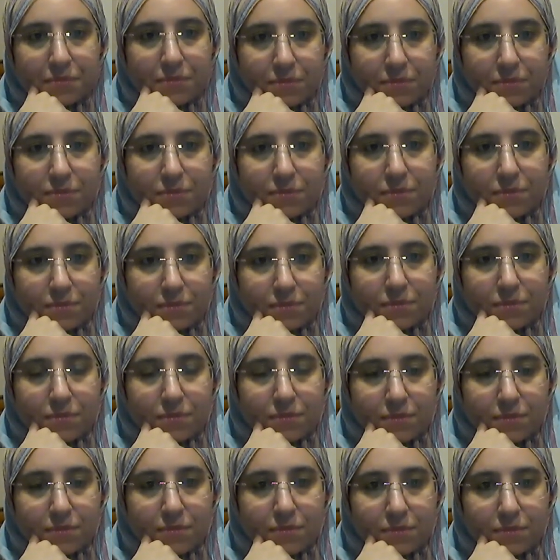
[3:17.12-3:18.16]

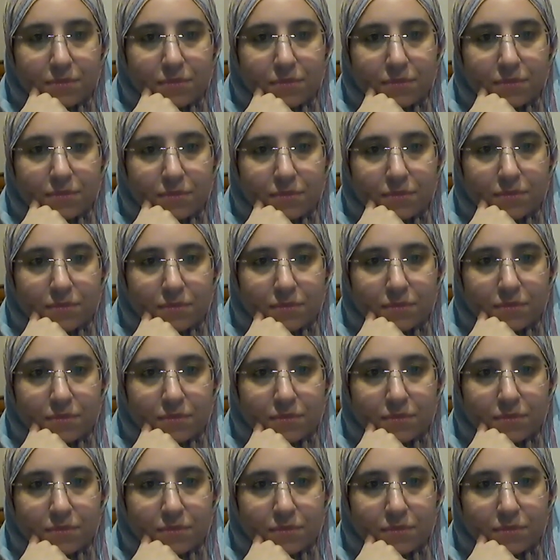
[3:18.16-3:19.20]

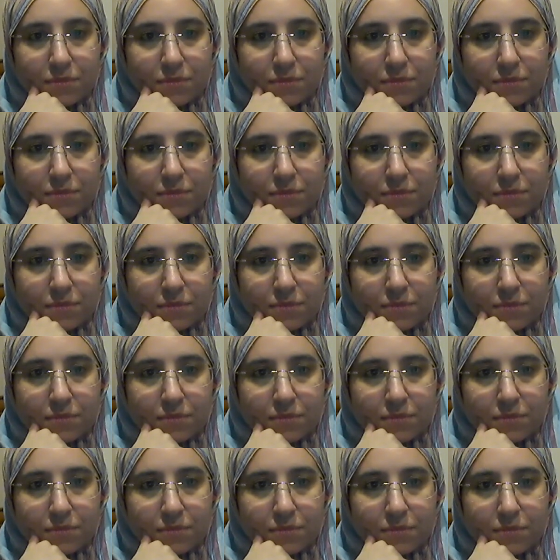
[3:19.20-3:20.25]

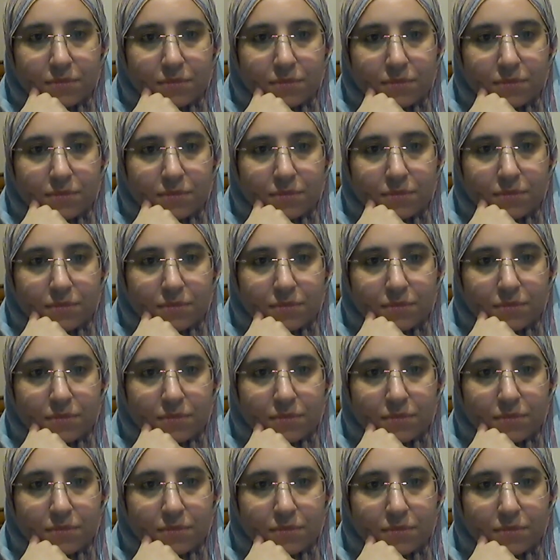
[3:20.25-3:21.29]

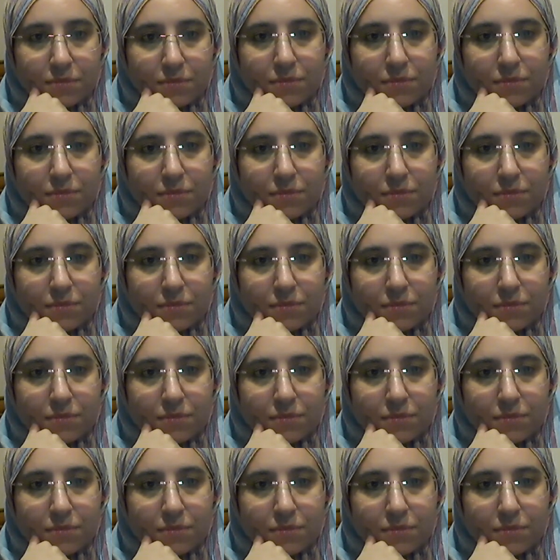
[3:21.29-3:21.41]
(not speaking)